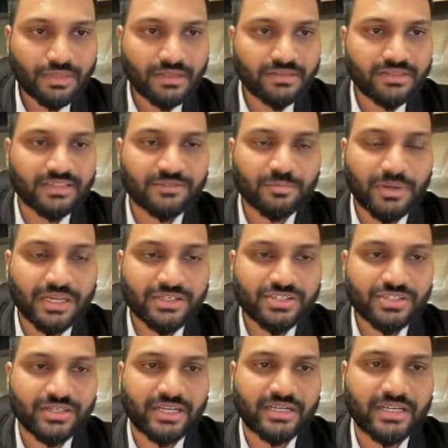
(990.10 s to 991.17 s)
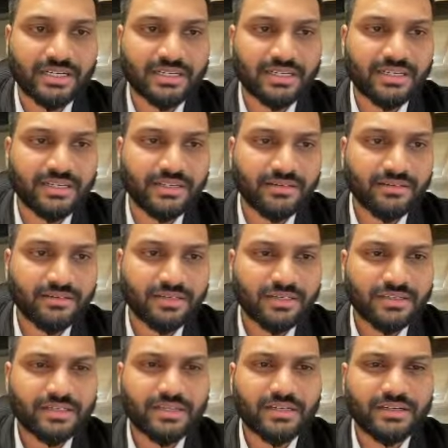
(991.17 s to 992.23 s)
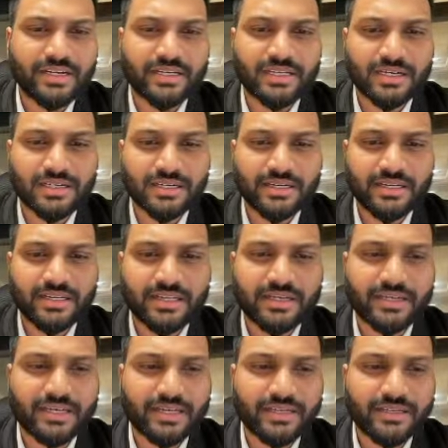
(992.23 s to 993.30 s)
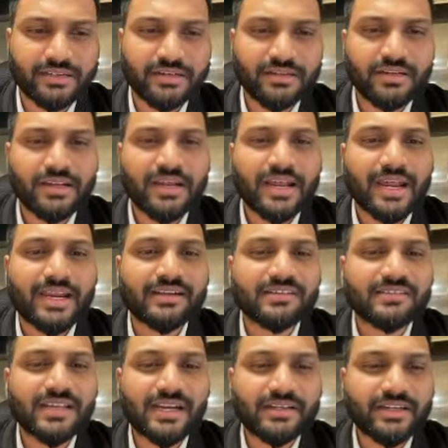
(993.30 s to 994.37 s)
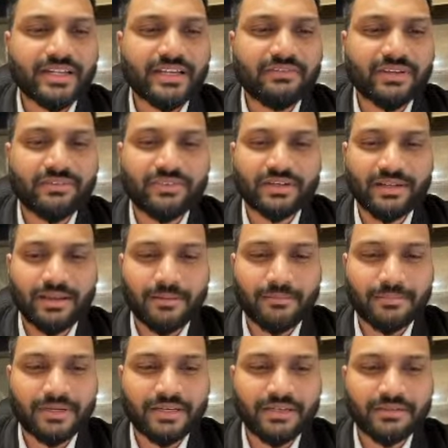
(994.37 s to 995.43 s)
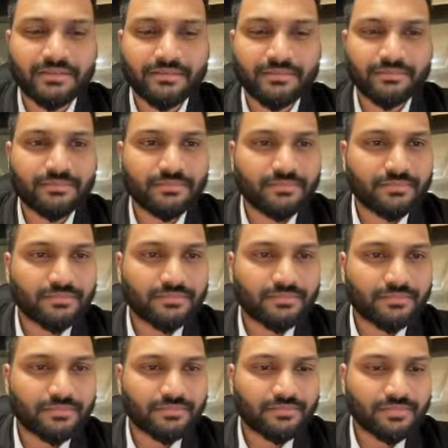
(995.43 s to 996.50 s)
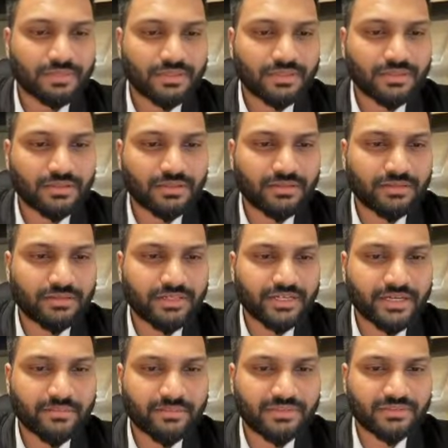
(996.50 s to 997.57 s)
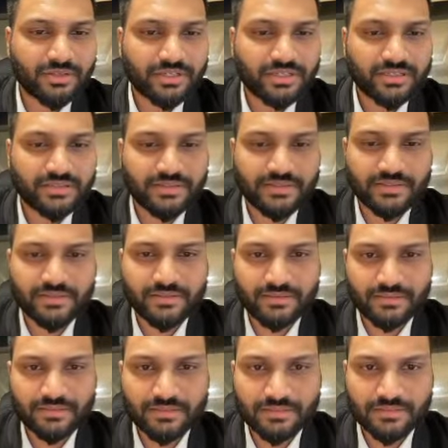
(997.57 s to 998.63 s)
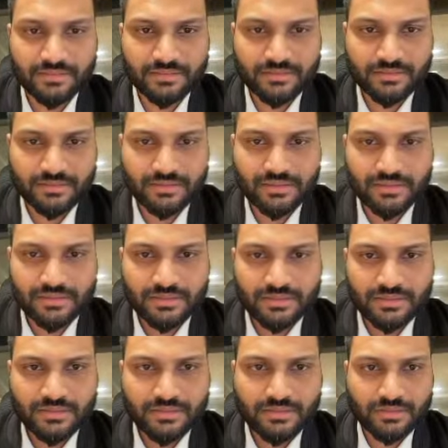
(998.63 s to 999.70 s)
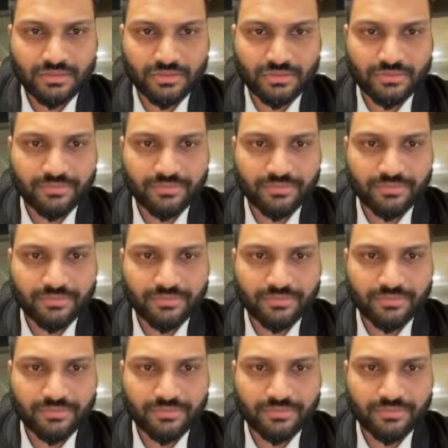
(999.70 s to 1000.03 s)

this much data cleaning, till data cleaning entire. And Saturday we will complete. Did I miss on anything? No.